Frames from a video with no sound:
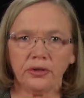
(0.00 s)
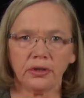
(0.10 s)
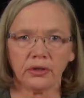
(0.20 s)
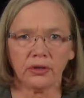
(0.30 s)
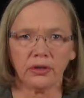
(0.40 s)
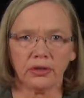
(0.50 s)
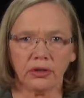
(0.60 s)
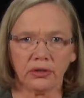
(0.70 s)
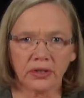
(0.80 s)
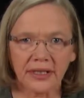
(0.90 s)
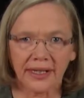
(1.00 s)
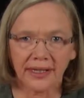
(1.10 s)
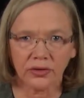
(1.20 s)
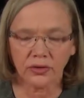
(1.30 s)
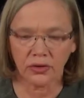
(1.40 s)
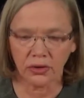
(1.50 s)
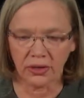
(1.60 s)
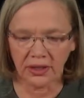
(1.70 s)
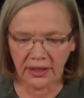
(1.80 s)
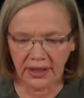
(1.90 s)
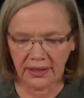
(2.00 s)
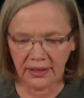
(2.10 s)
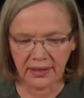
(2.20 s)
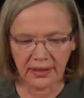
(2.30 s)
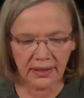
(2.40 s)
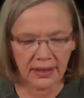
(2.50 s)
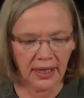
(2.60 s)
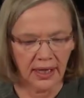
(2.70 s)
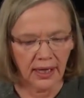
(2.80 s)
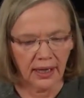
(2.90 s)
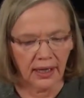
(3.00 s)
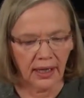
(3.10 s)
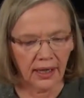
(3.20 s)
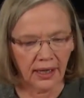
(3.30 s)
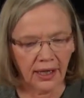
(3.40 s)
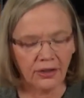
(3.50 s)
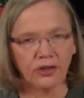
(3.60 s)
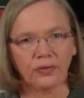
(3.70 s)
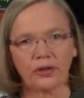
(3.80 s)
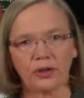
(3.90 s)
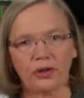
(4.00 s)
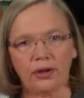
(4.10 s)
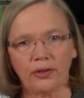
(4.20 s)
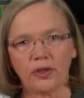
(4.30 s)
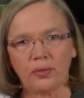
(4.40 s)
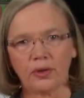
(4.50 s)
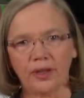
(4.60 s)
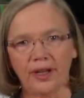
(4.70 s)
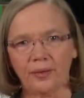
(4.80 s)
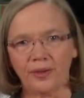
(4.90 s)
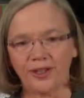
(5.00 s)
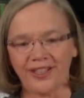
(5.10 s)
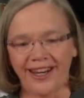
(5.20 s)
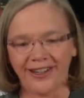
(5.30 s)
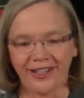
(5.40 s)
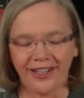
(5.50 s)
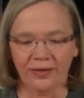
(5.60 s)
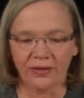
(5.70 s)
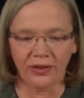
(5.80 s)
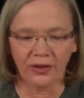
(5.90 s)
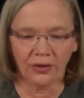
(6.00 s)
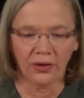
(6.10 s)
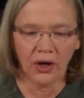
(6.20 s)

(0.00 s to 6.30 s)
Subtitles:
you're going to learn alongside your student in that instance. And you've got the answer book here, which is actually giving you